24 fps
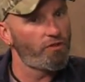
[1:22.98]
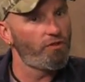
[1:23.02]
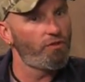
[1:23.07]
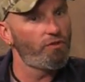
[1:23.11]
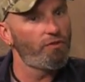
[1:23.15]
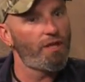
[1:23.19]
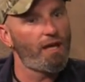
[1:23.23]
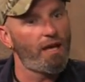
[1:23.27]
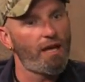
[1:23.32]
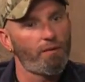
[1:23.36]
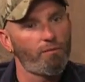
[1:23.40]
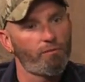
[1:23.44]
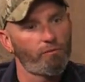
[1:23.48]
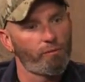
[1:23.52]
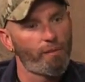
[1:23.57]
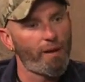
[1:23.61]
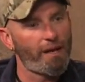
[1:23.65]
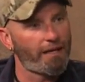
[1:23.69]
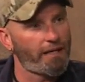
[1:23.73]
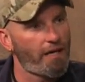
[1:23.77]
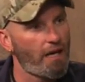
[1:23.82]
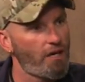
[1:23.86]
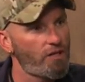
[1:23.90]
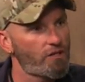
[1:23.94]
you do that.
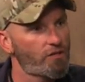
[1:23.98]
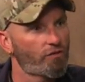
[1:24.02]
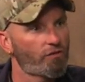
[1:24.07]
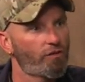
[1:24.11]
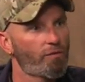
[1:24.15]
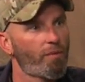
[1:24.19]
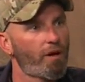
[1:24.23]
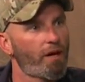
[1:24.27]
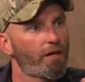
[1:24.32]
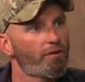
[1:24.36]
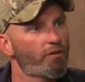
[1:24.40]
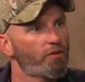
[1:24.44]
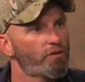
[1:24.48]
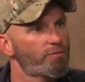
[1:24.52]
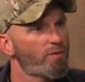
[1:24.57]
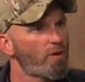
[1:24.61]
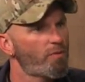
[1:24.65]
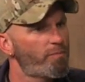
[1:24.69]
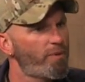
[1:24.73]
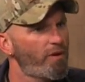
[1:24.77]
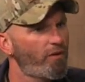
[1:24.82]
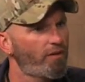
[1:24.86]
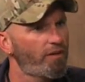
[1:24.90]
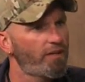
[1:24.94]
Medication reminders,
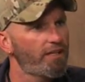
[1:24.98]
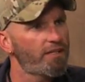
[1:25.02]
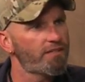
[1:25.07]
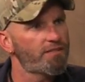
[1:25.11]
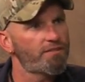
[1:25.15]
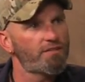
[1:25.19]
mobility